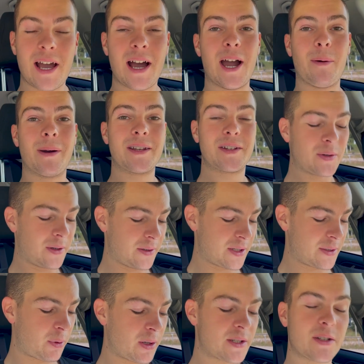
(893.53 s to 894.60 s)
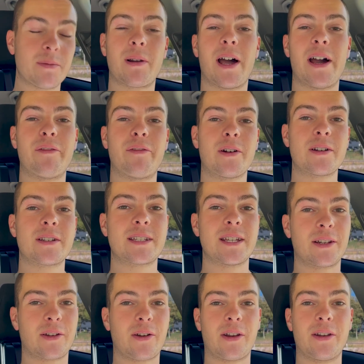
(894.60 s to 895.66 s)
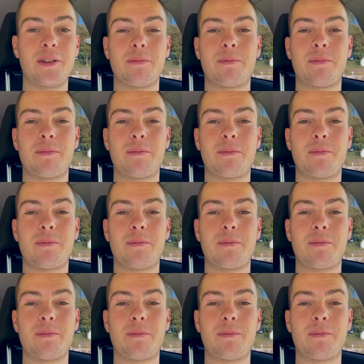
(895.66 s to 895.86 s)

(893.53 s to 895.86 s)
I went to a sports supplier first and got a new